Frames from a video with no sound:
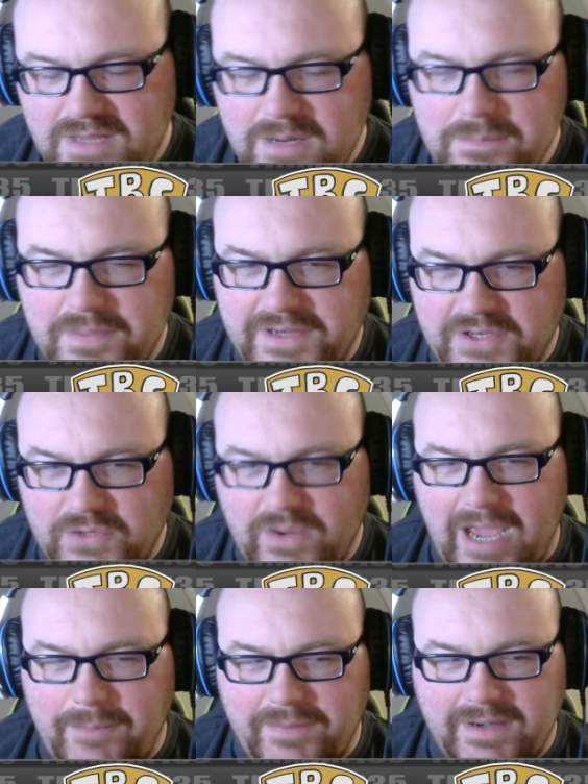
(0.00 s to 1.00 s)
But they do
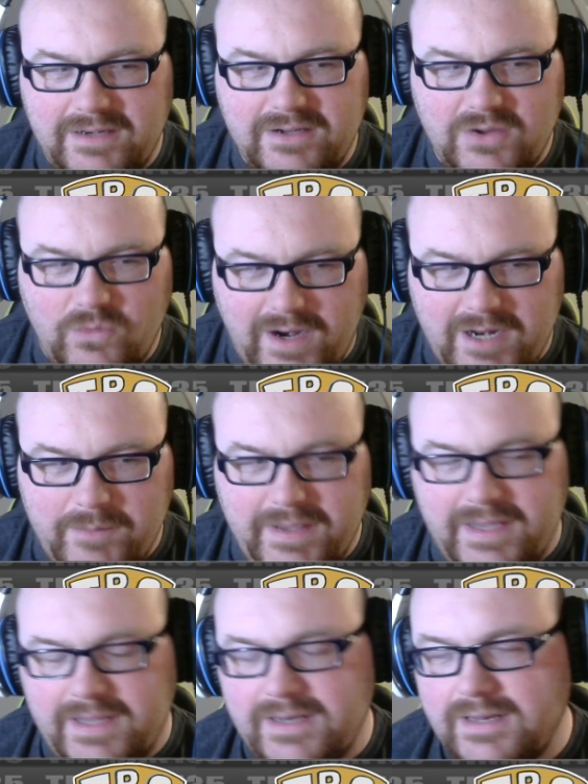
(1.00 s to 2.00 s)
happen quite a
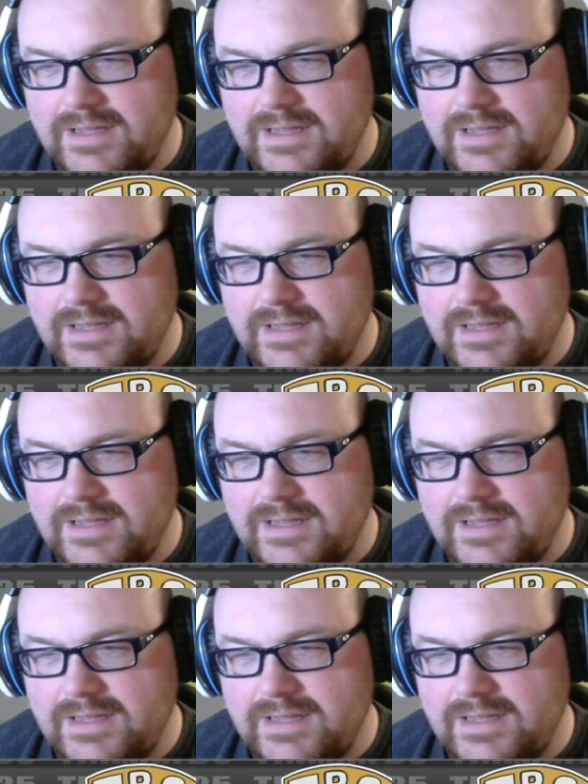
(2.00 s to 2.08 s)
bit.